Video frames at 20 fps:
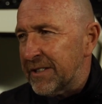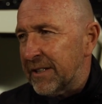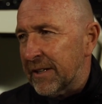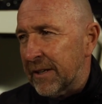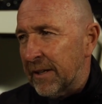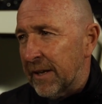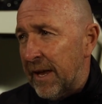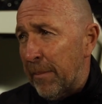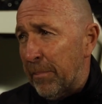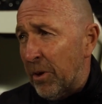He
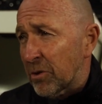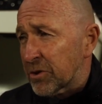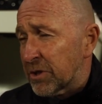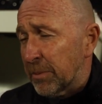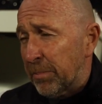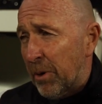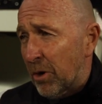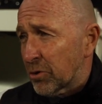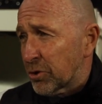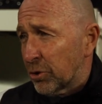can get box
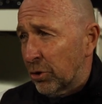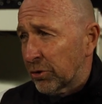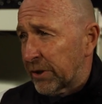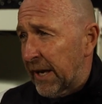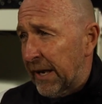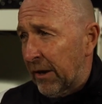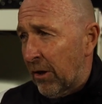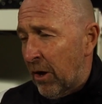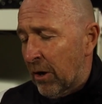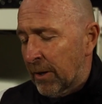to box all
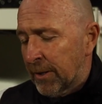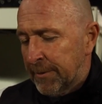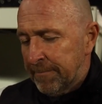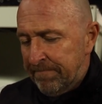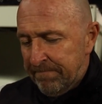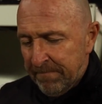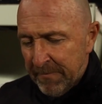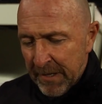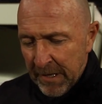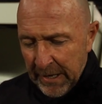day long.
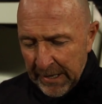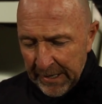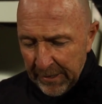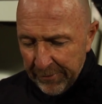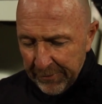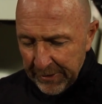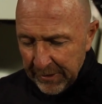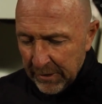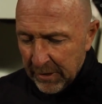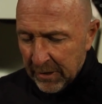And I
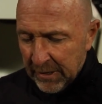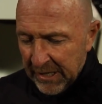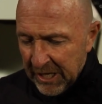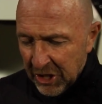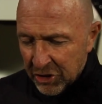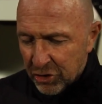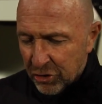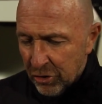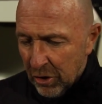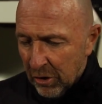think that he
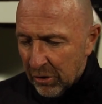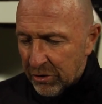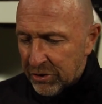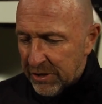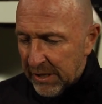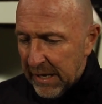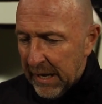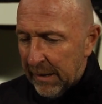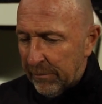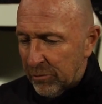gets stronger as
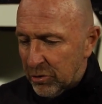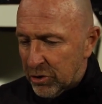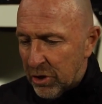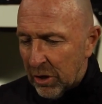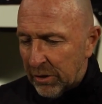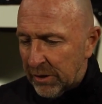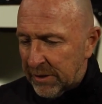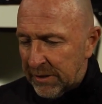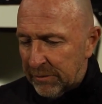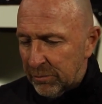the game goes
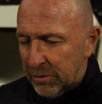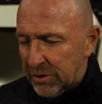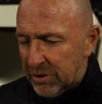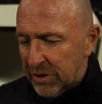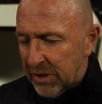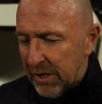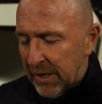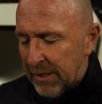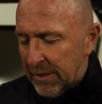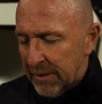on. And it
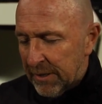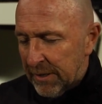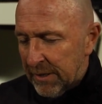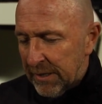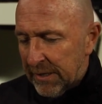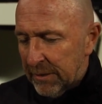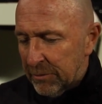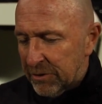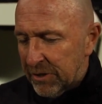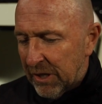was
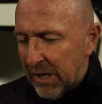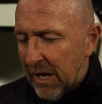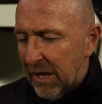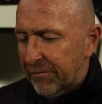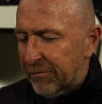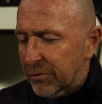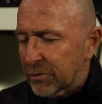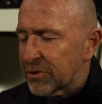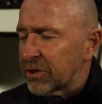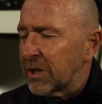
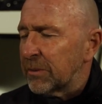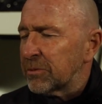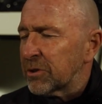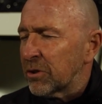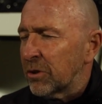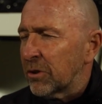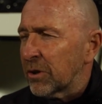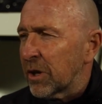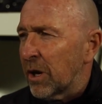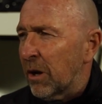delightful to see him
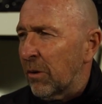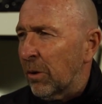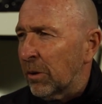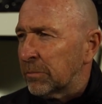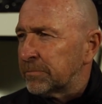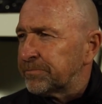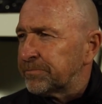score the goal.